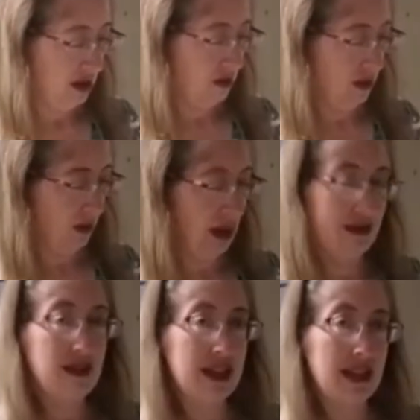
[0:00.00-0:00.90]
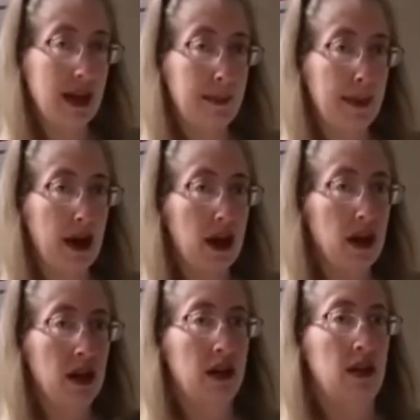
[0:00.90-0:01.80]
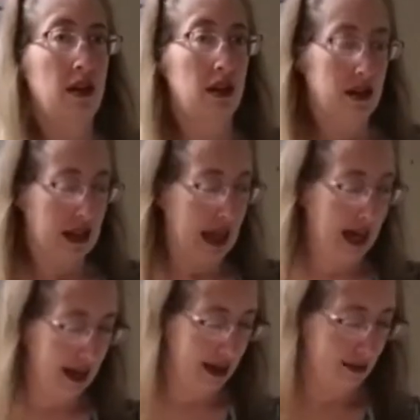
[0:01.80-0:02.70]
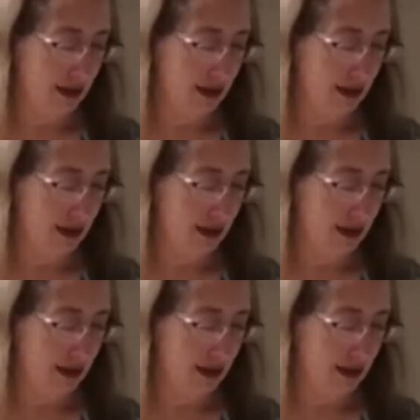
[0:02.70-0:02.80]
when we lift this up, the cake comes